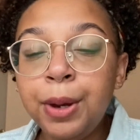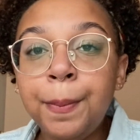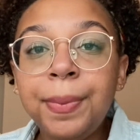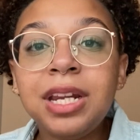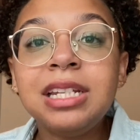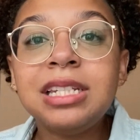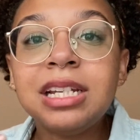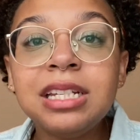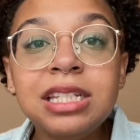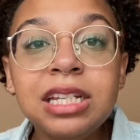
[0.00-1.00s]
but it
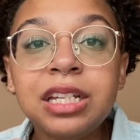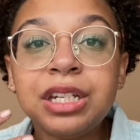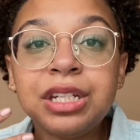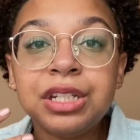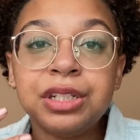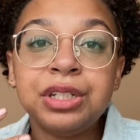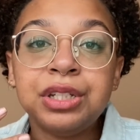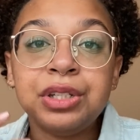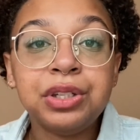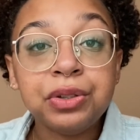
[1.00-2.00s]
doesn't
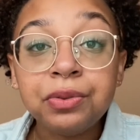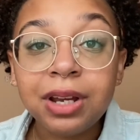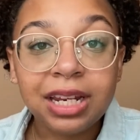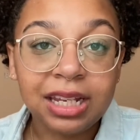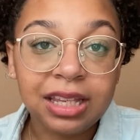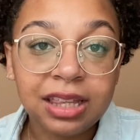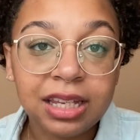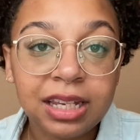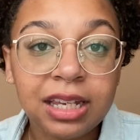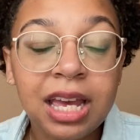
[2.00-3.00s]
do
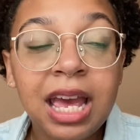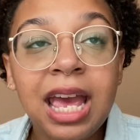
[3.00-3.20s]
anything.